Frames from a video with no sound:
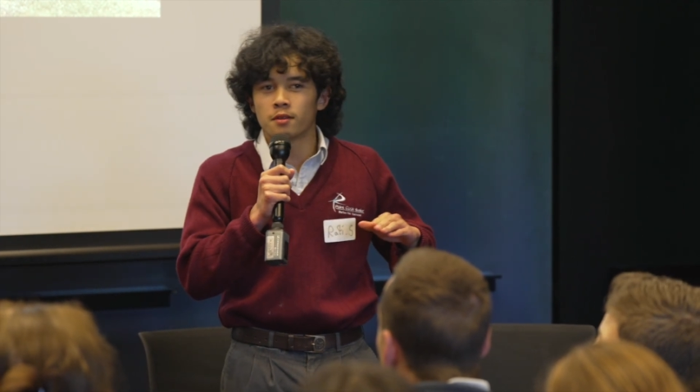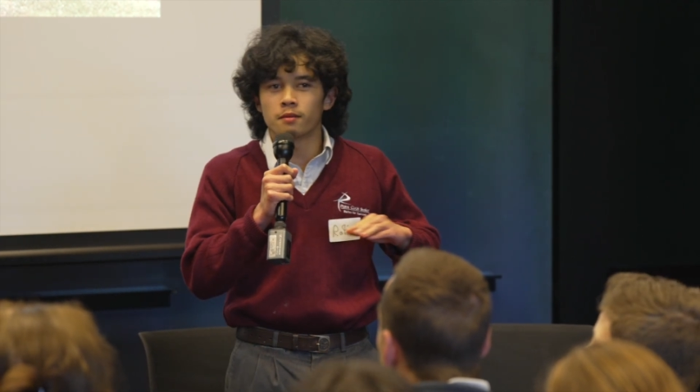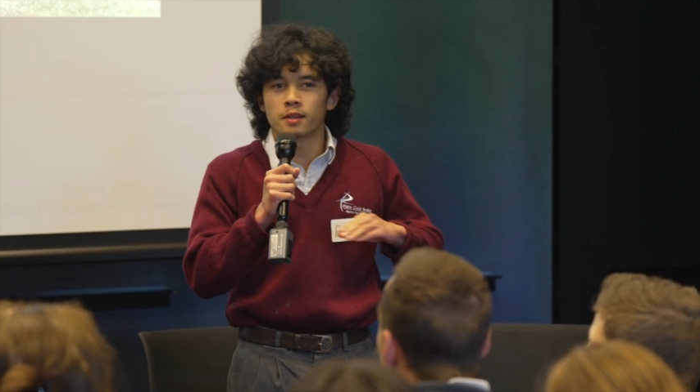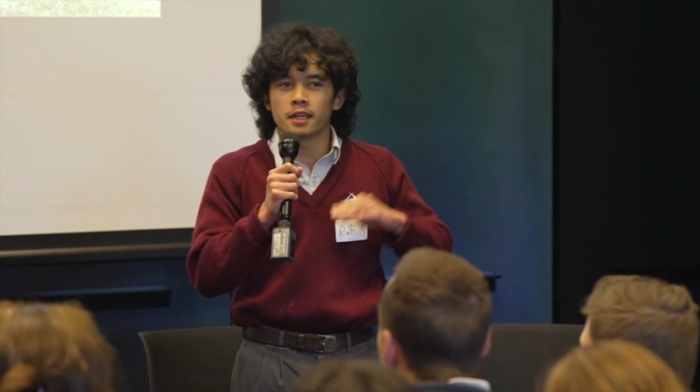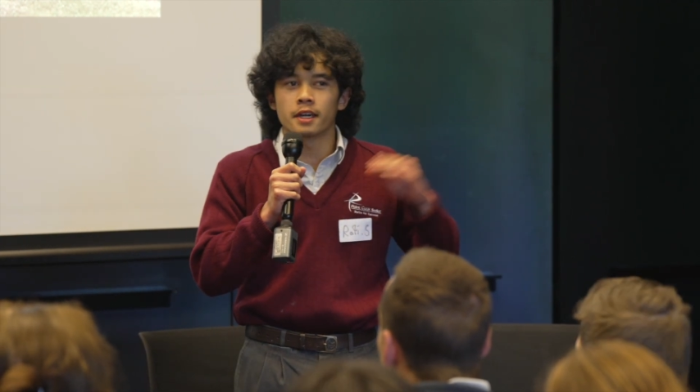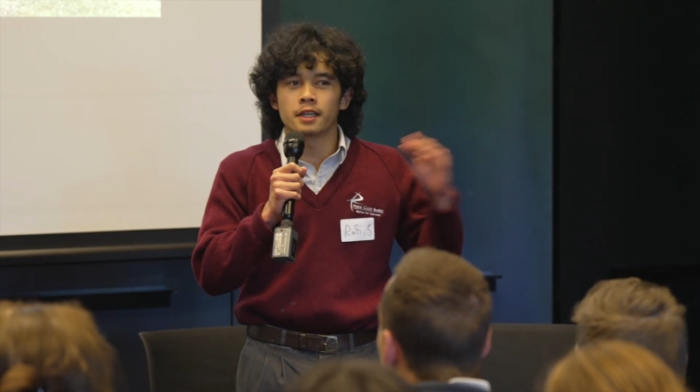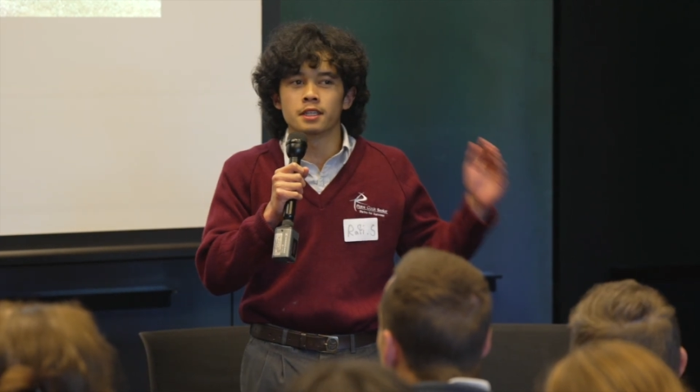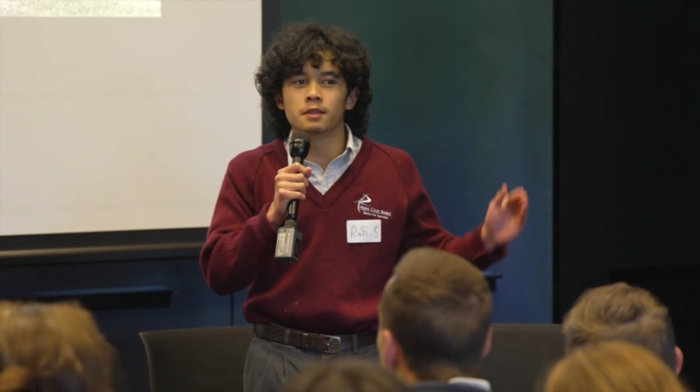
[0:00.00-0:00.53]
but
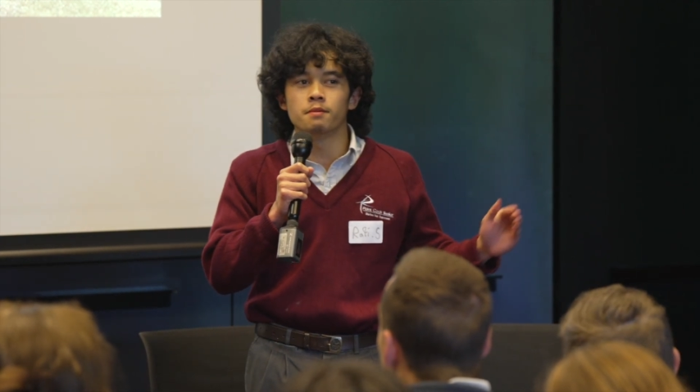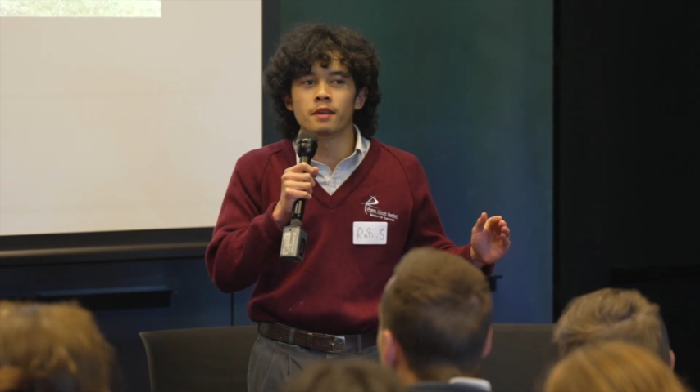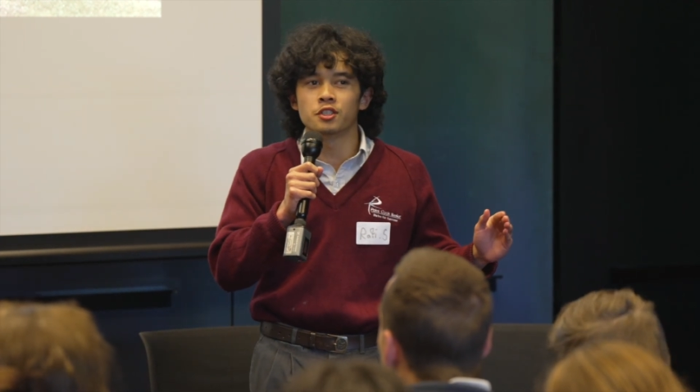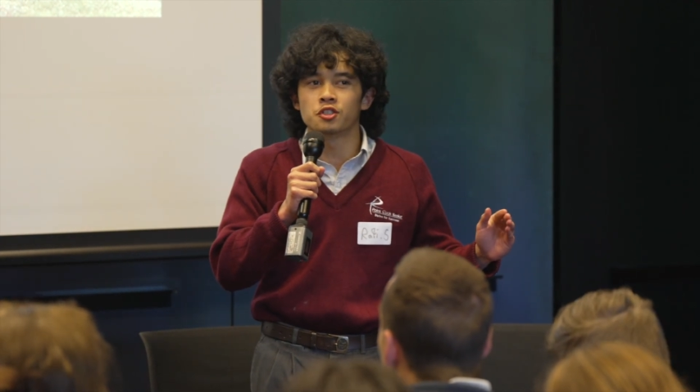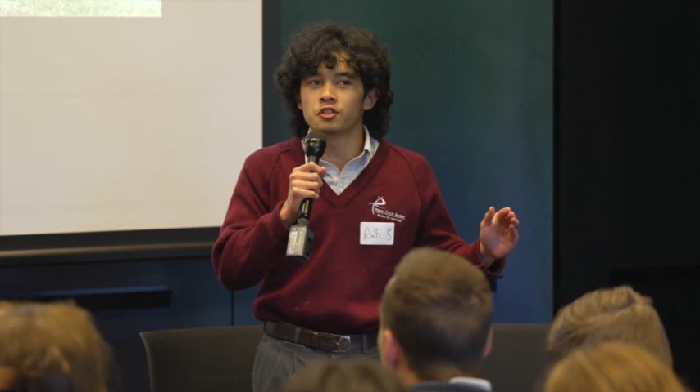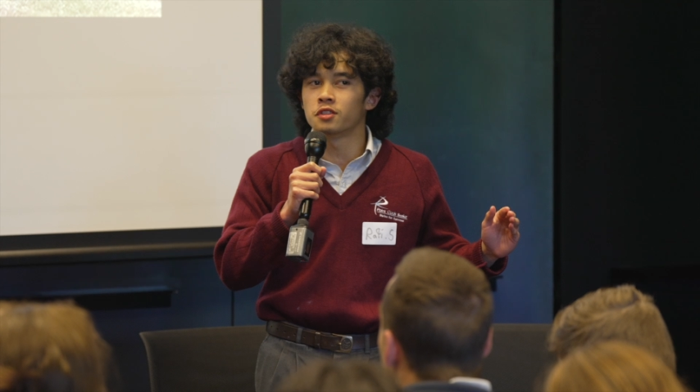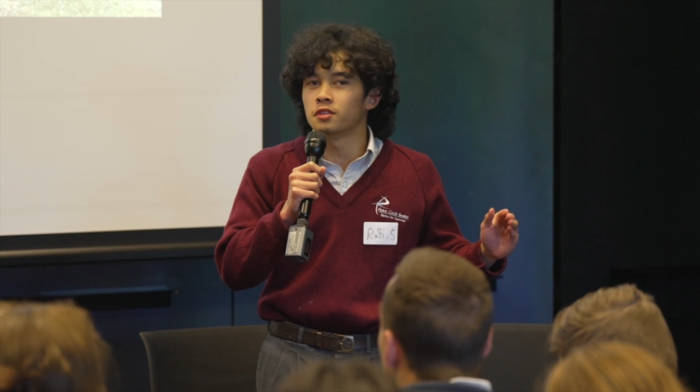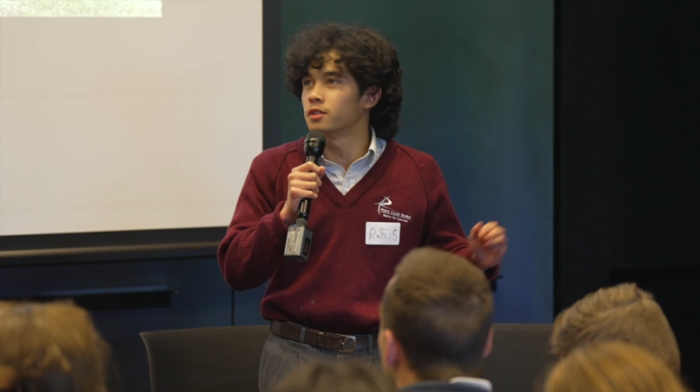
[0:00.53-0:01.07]
yeah, he
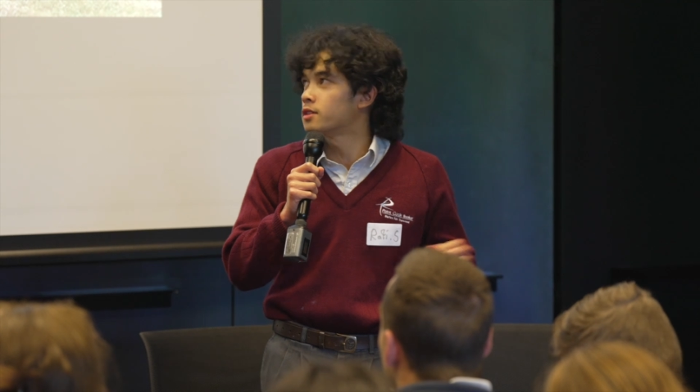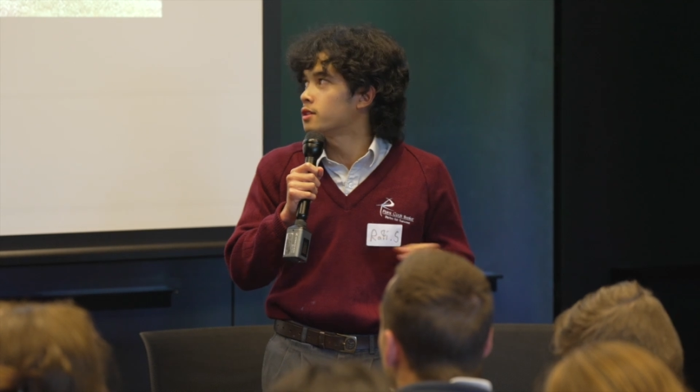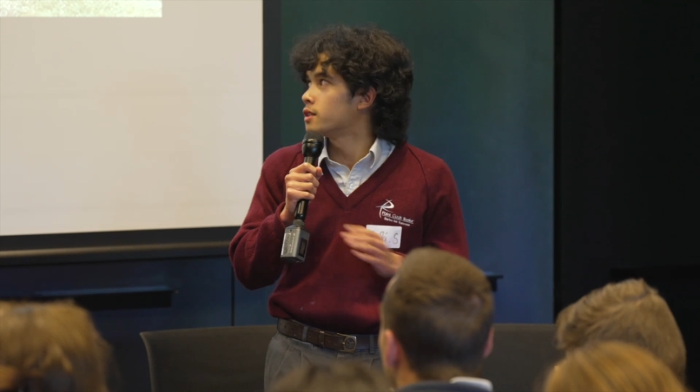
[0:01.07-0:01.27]
mentioned